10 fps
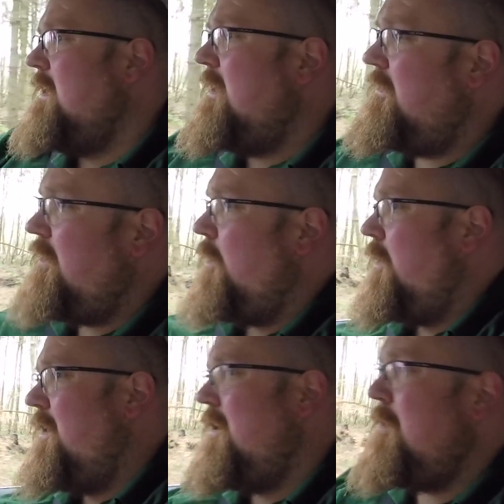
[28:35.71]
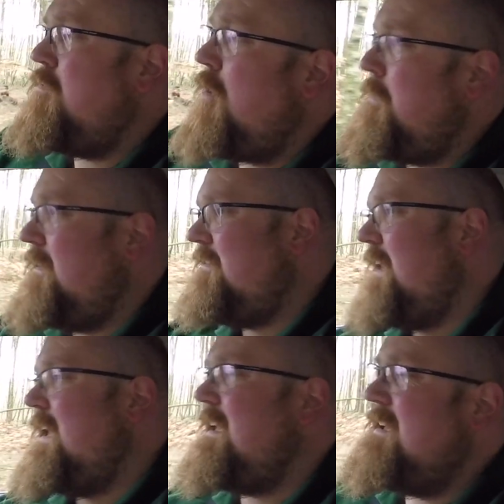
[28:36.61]
So I'd probably
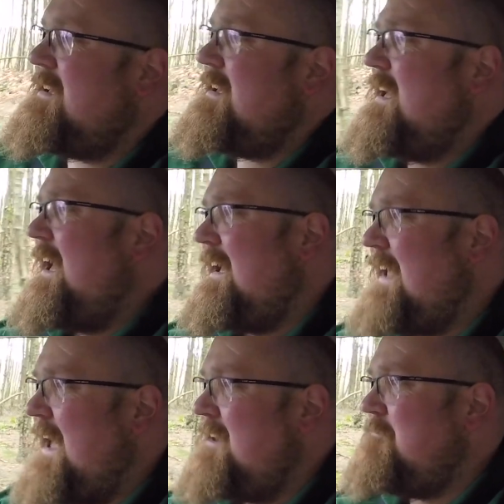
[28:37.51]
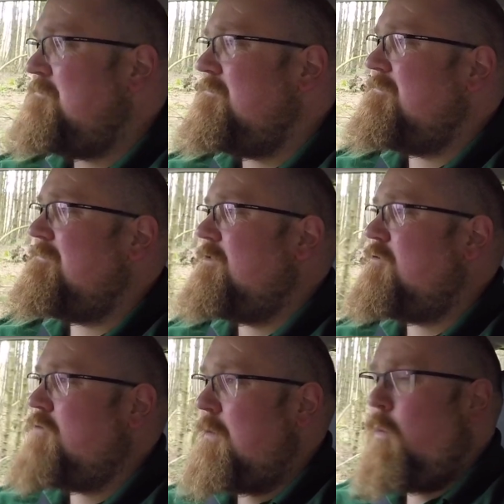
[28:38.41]
say, again,
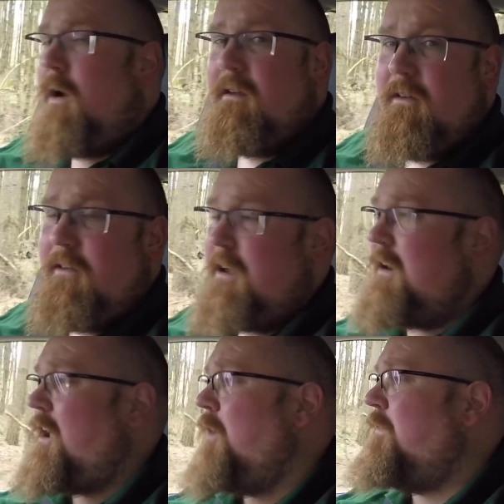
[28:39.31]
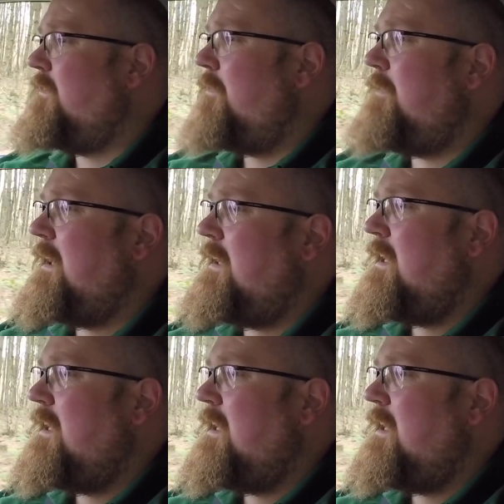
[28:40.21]
trim-wise, if you're going to go for something